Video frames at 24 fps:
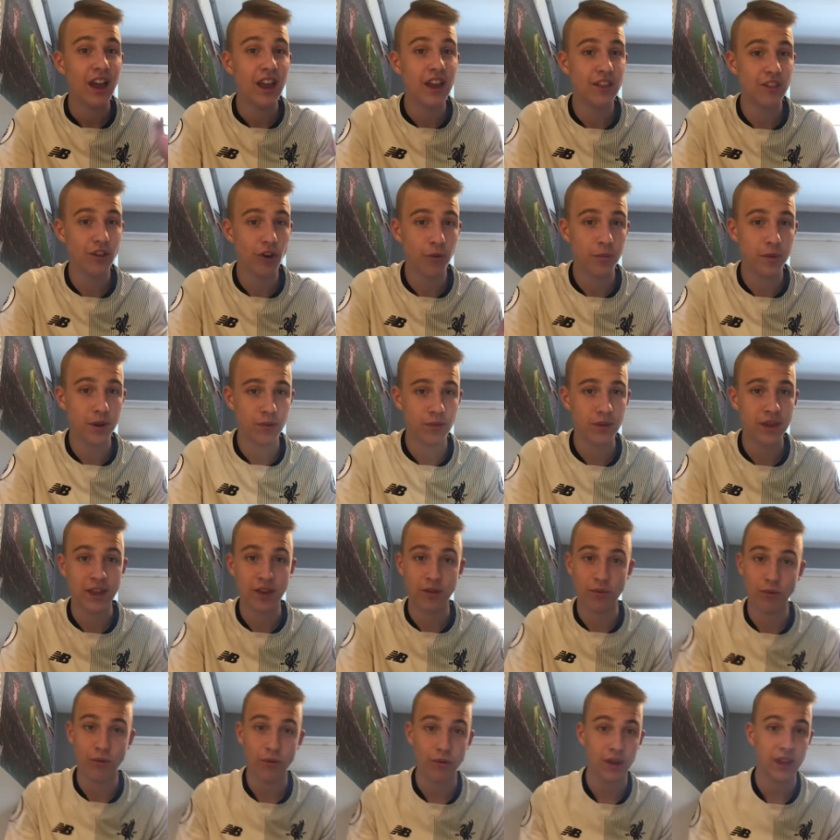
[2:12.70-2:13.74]
in the opening
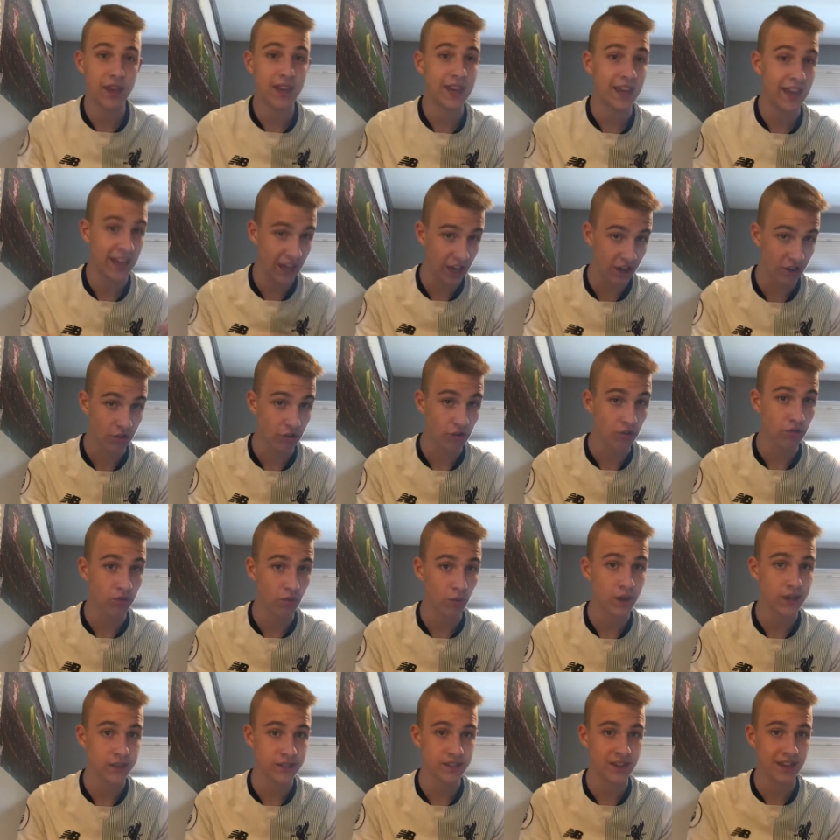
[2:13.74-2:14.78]
week. Well, we killed
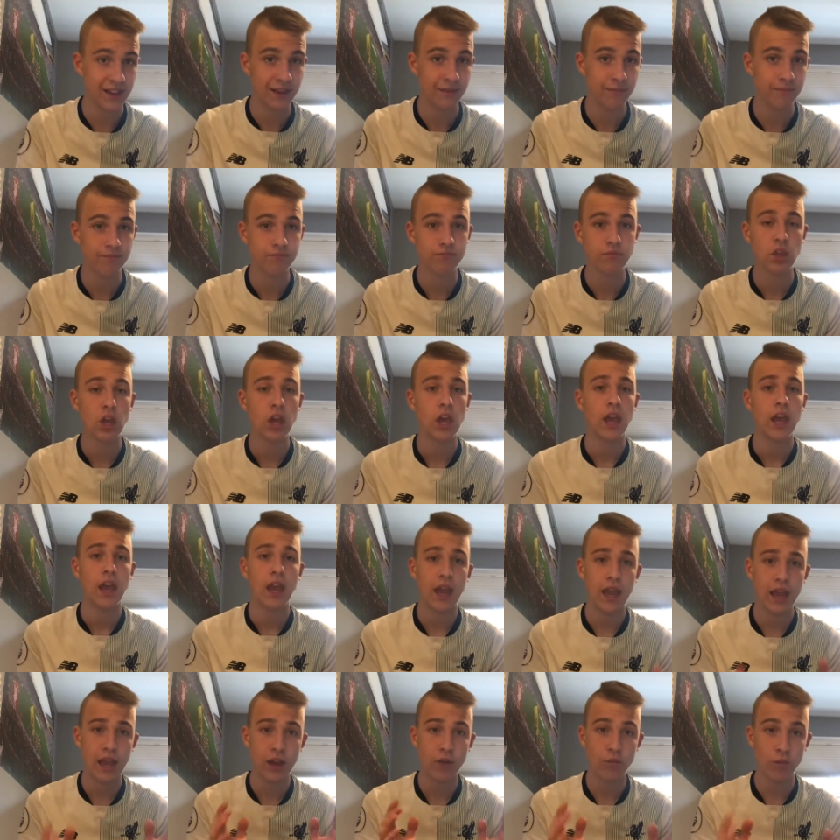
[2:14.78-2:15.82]
West Ham.
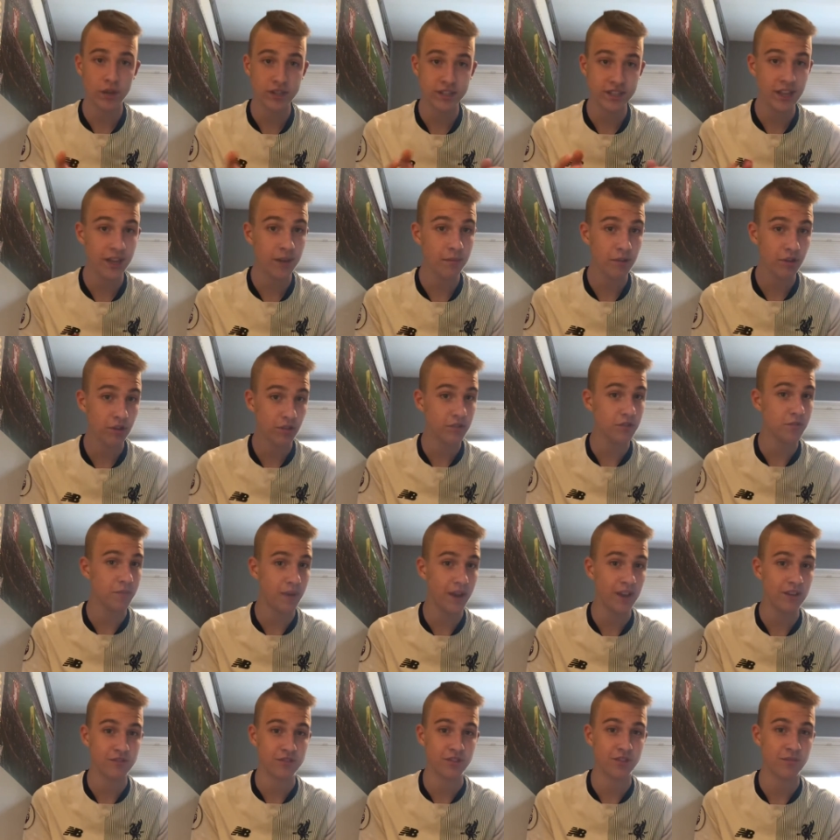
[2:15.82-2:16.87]
And West Ham and Crystal
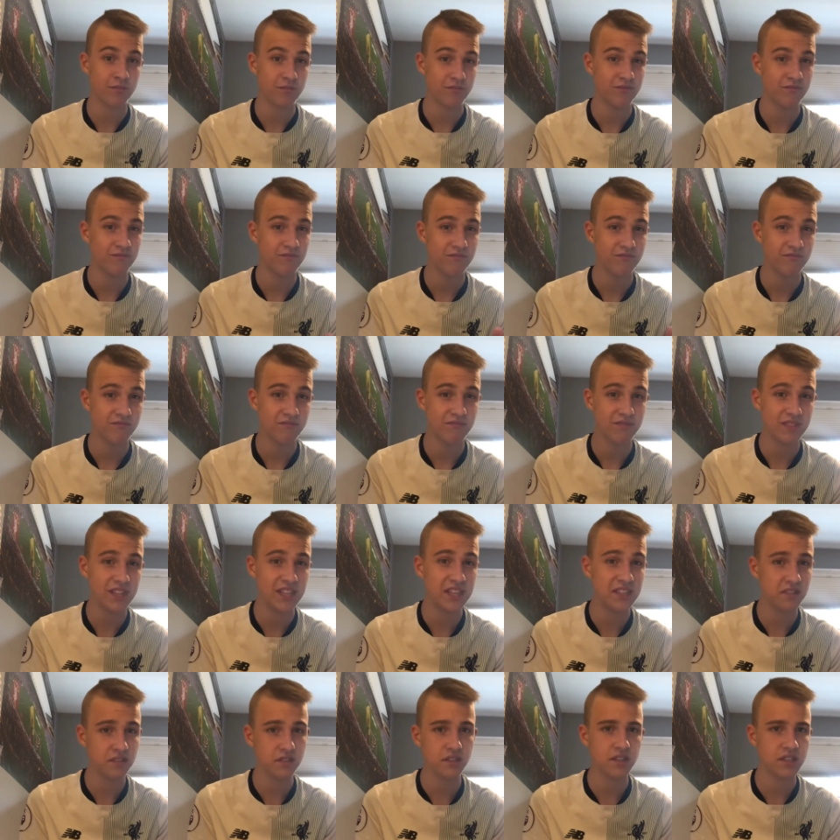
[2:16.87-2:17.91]
Palace are
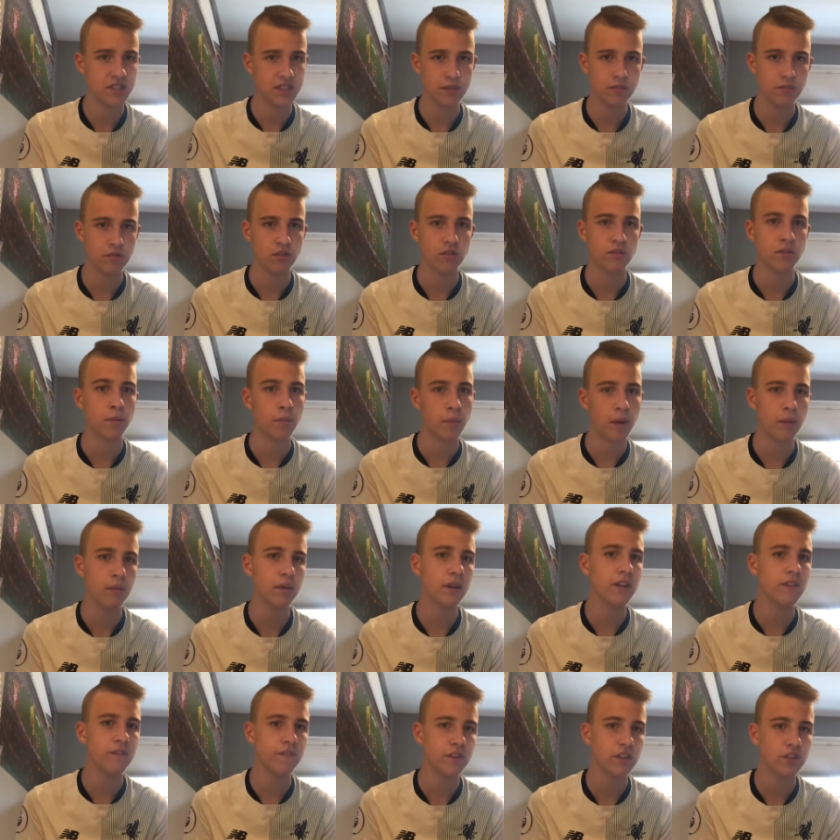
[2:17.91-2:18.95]
decently similar. They're probably
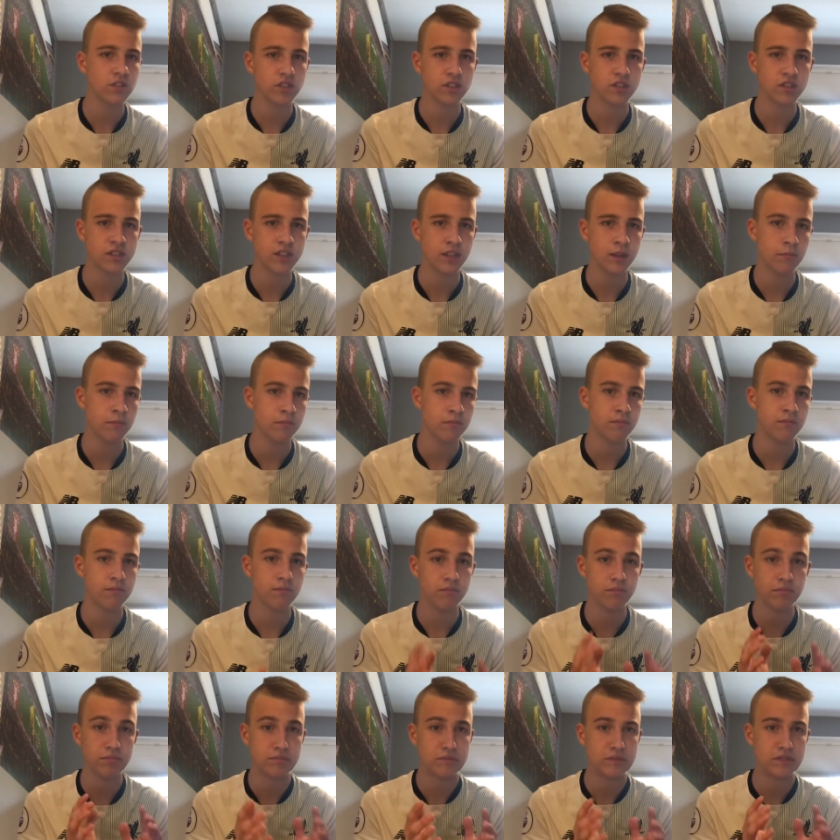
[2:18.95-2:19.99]
going to finish in the
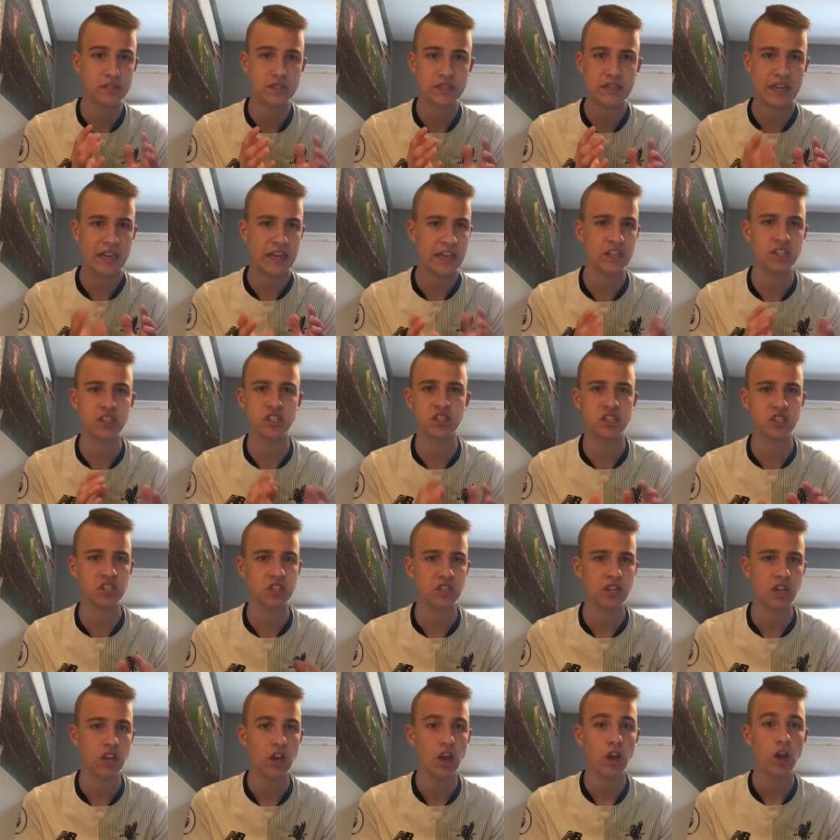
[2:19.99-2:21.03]

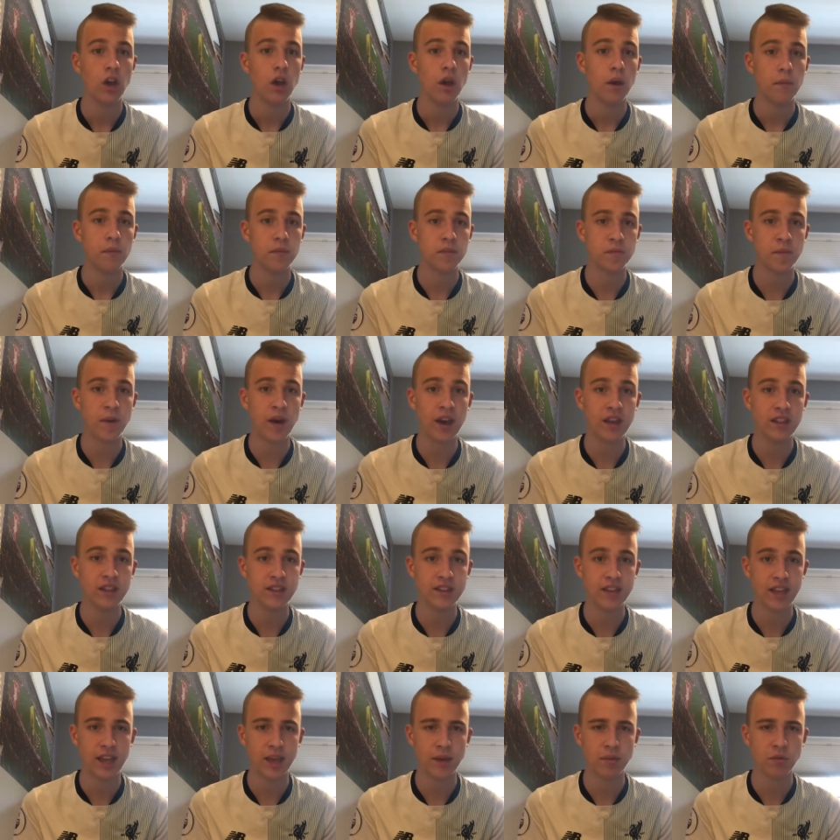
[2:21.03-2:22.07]
same-ish spot in
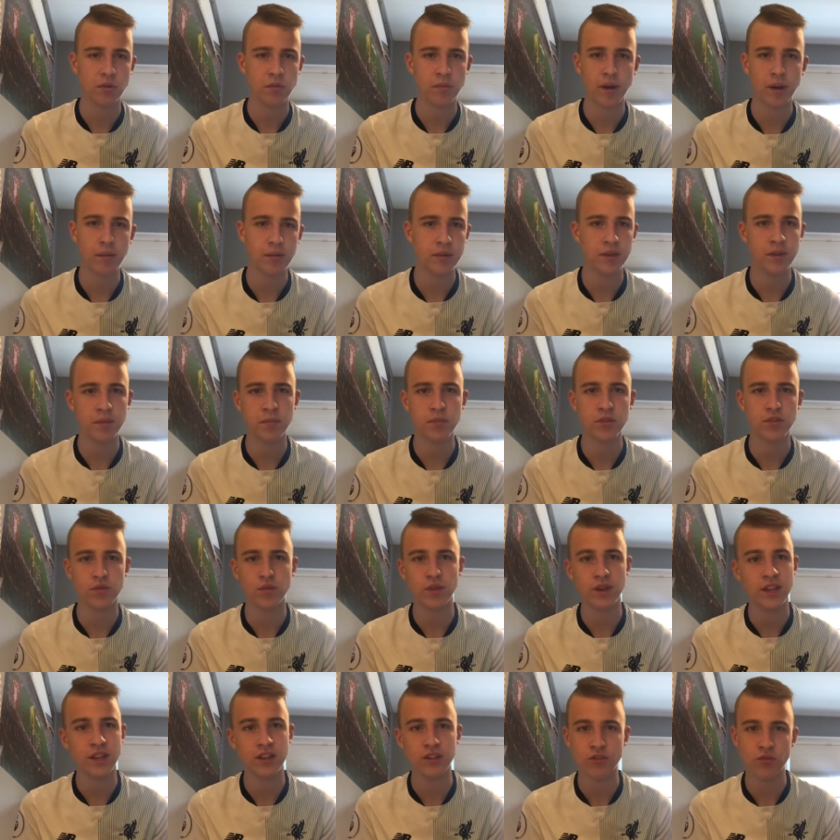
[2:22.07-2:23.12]
the table, probably
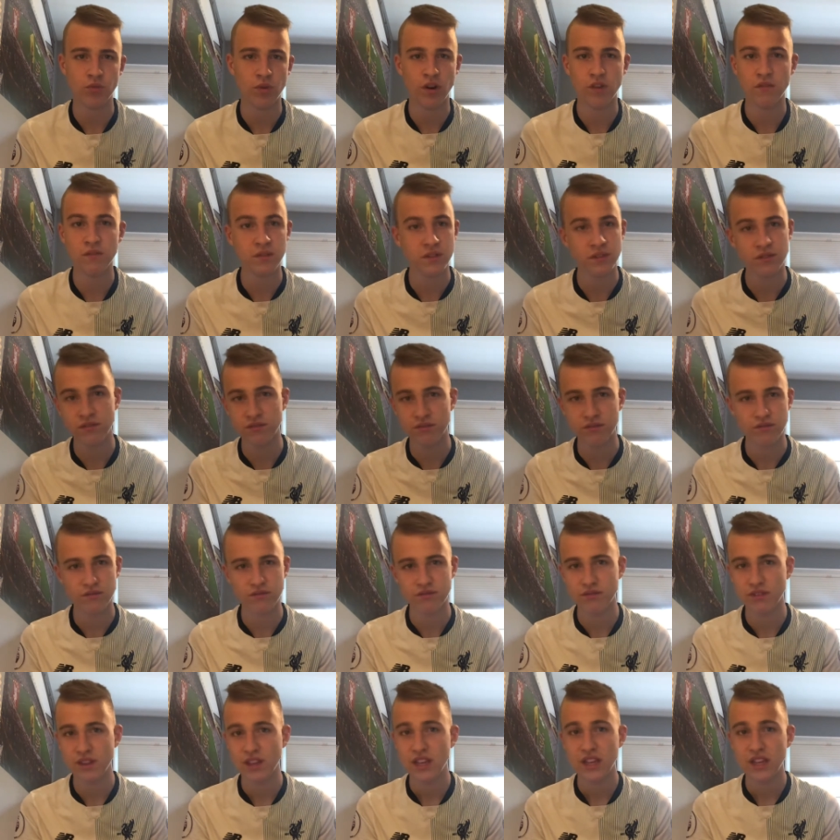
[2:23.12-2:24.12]
between 12 and